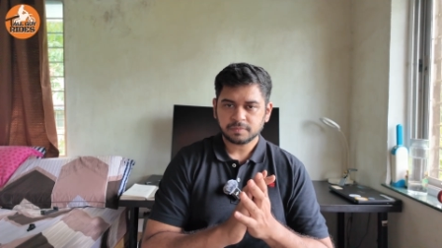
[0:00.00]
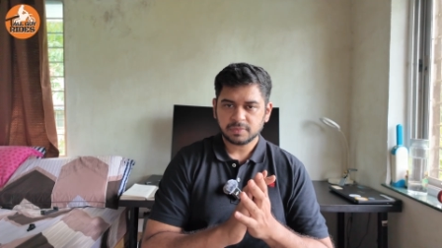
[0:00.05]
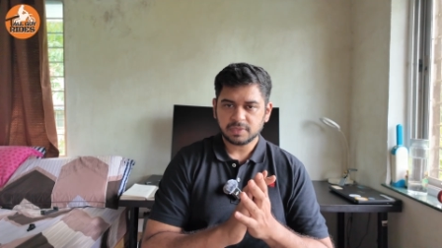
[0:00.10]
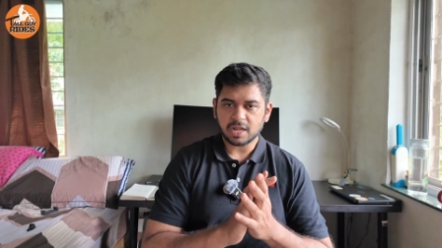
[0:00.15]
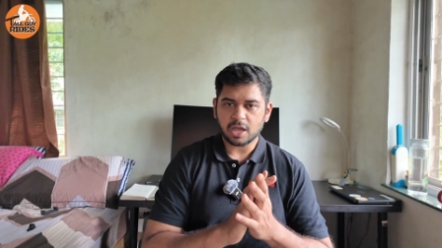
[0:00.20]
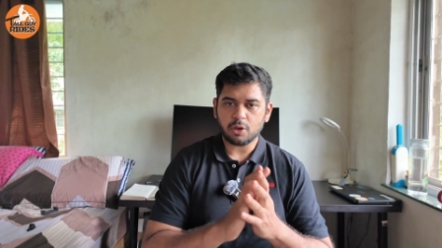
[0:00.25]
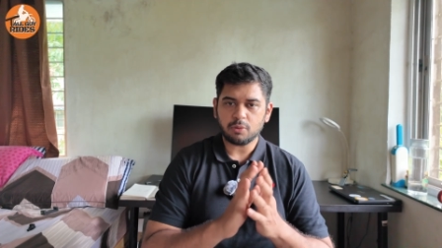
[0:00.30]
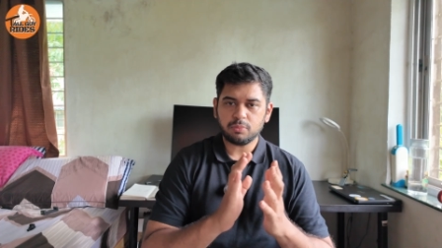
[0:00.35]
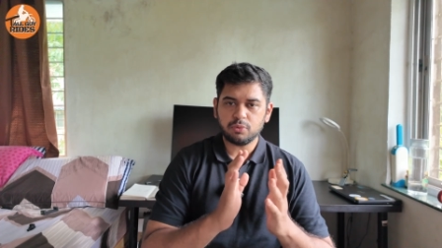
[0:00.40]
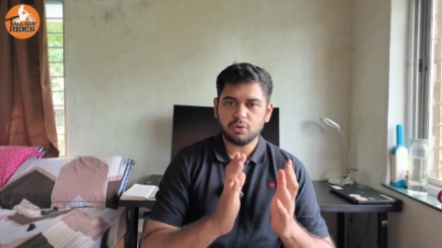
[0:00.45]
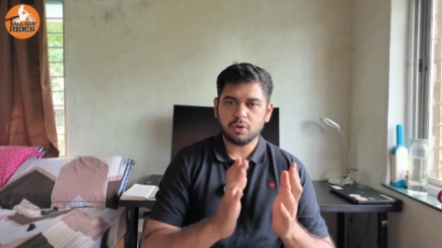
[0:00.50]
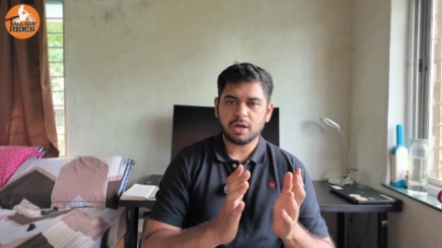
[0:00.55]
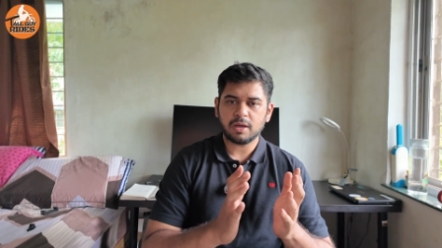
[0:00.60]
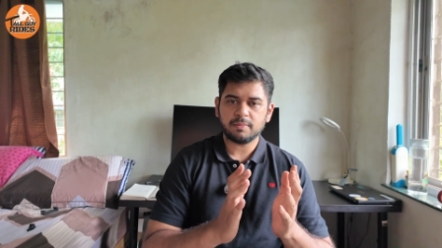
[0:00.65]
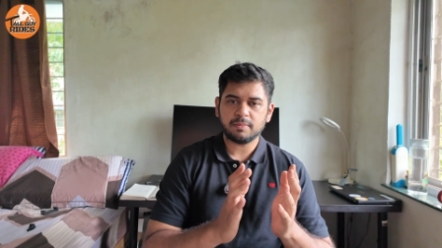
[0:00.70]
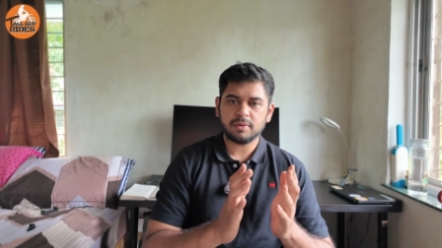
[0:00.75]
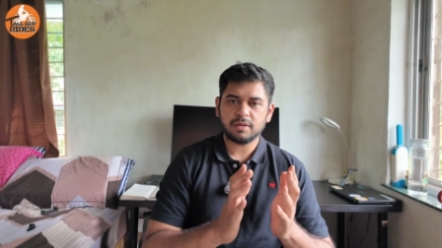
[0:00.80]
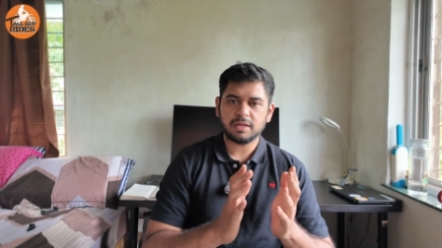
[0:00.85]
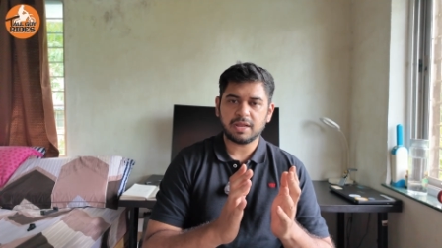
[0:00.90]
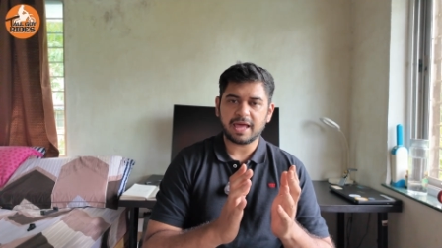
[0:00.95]
Now
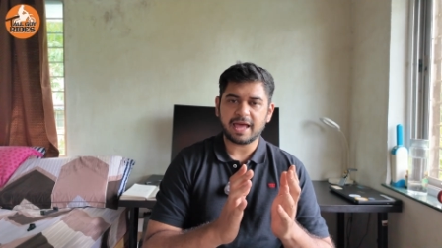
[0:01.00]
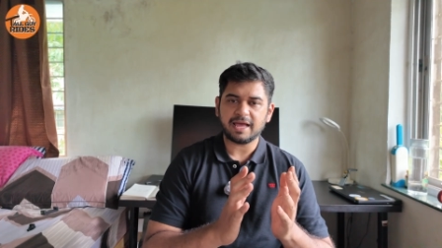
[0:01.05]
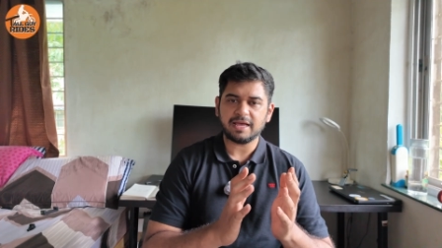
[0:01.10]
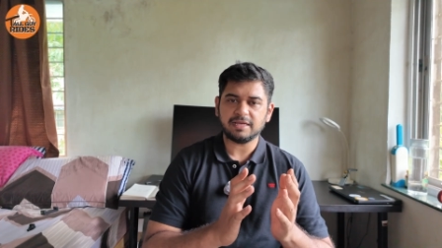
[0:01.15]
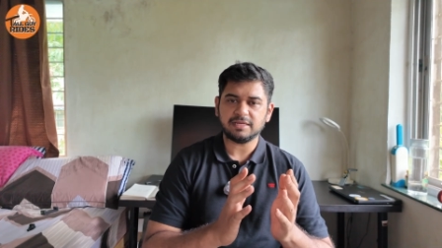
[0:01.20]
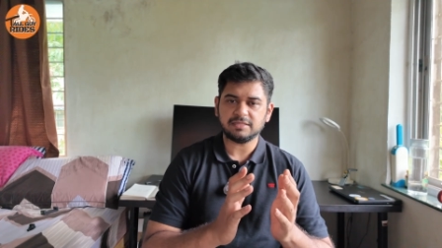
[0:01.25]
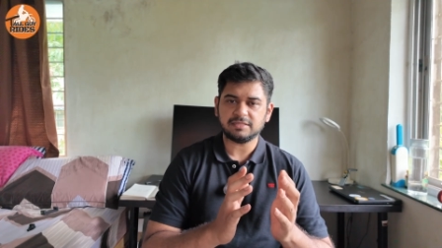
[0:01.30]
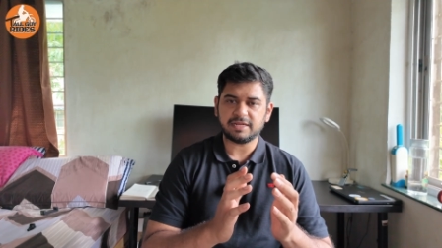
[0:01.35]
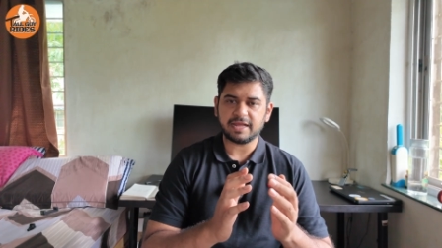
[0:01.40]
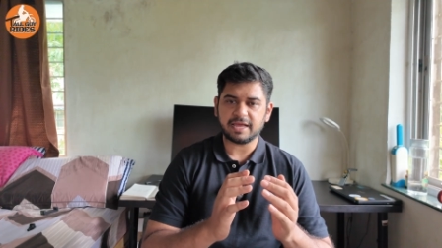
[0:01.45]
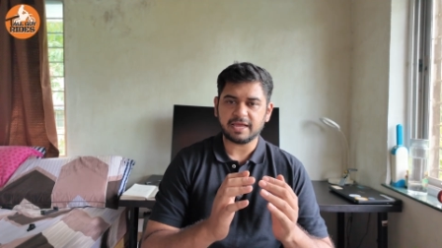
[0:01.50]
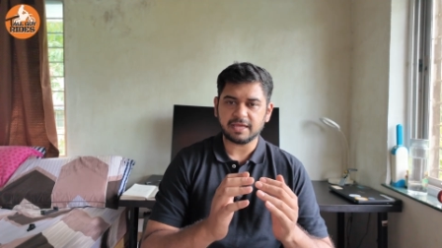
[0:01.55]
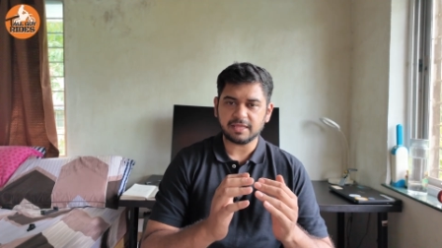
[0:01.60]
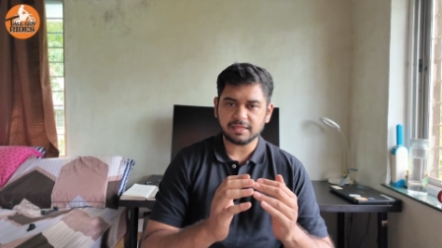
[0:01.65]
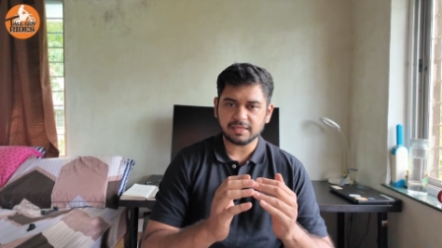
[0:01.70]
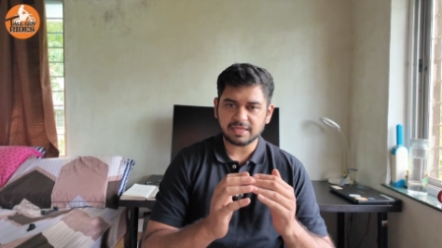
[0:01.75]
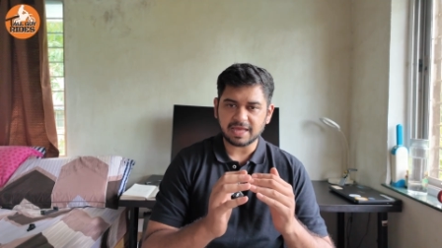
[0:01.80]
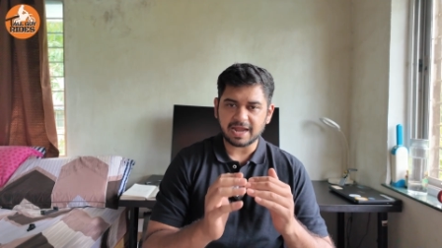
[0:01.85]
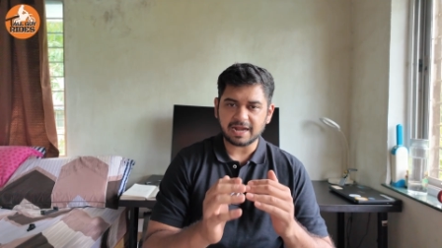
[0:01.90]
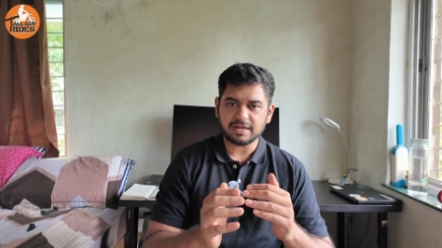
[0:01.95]
BluArmor has
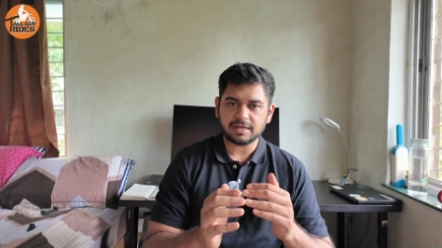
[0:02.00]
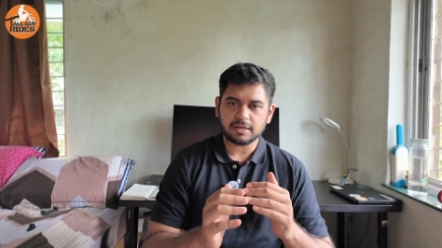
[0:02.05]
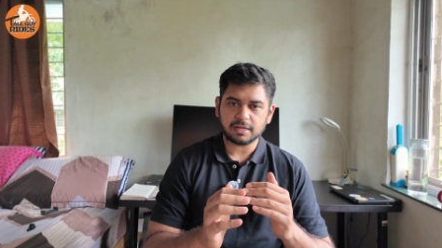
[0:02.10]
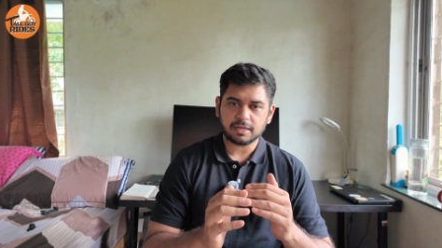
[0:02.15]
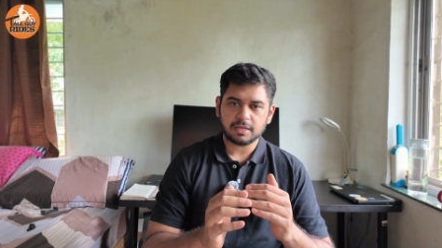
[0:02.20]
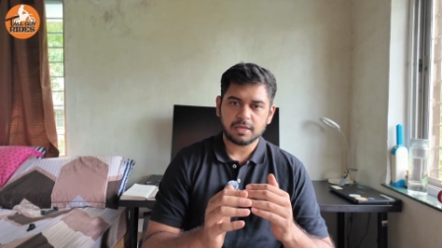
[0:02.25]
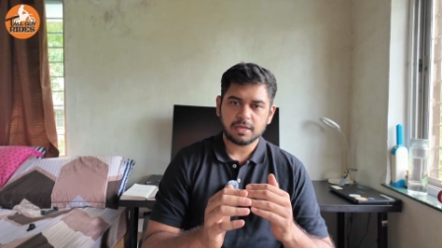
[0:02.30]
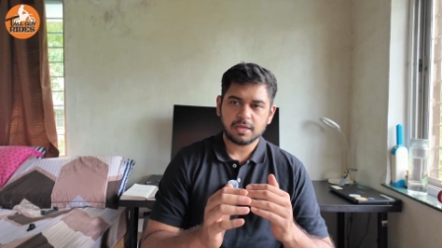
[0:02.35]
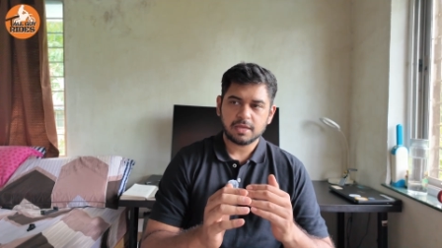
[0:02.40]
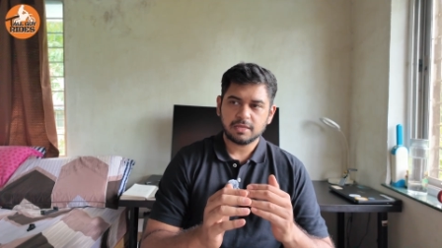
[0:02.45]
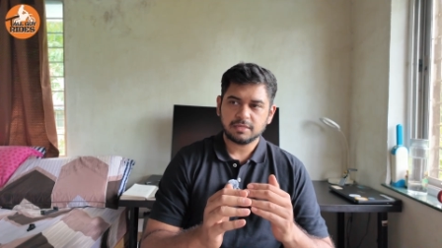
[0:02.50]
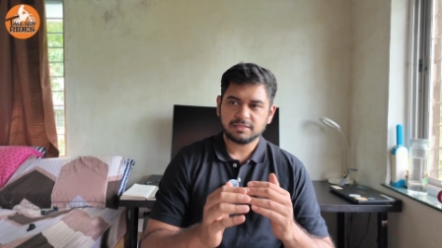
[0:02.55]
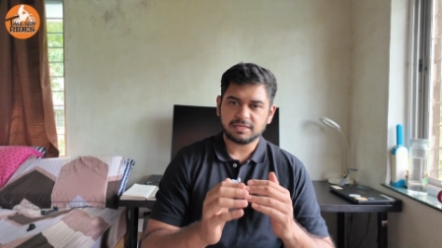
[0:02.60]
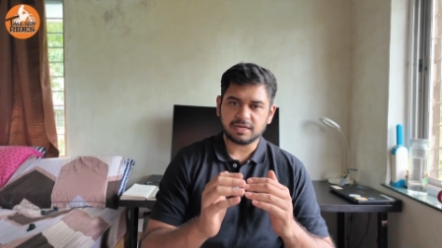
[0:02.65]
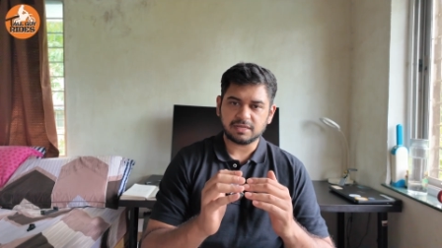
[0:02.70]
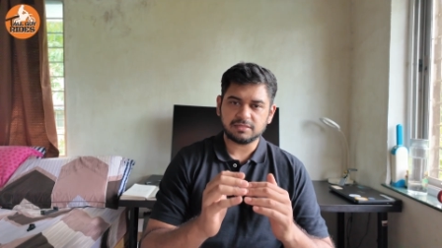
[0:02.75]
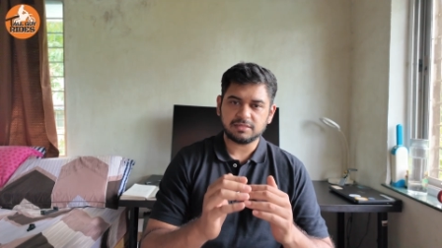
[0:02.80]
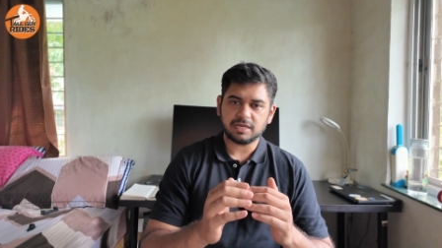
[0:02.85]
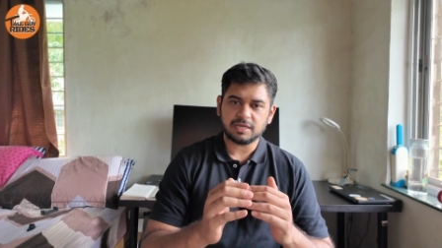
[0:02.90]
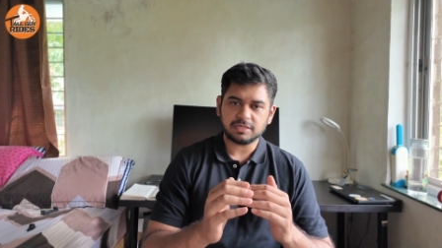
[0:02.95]
taken that
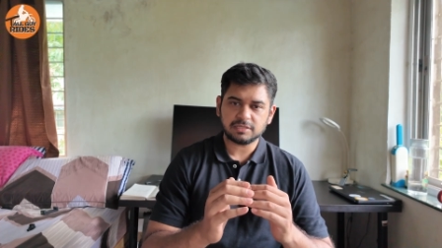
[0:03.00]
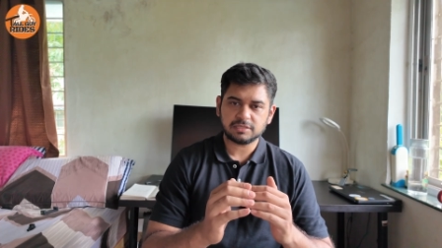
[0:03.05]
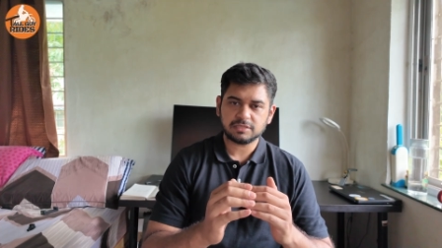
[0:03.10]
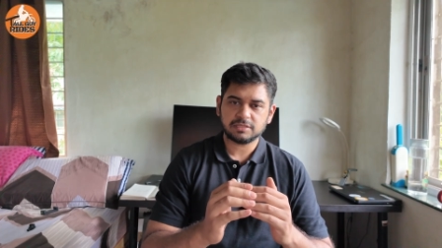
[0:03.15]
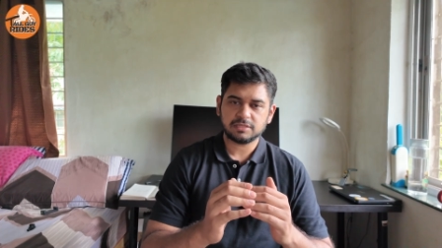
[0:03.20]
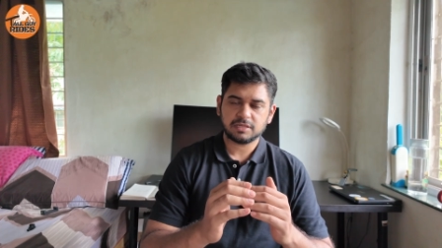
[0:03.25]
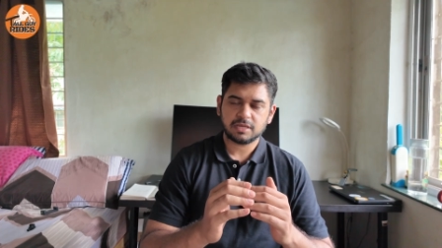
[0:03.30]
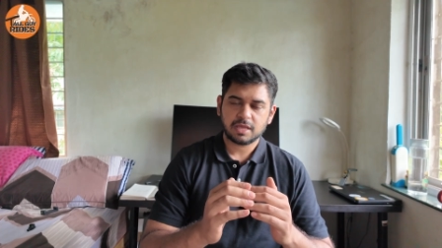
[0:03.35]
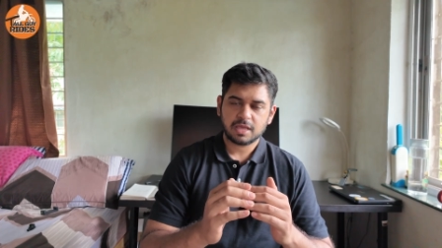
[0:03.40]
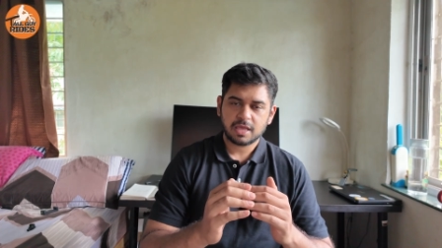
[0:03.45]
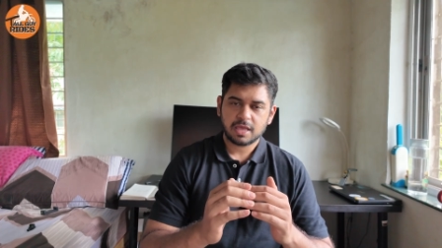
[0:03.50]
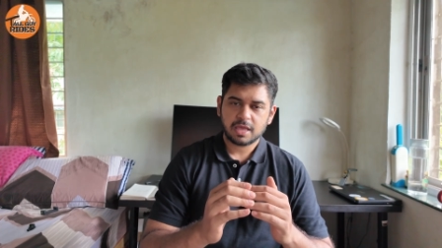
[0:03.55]
success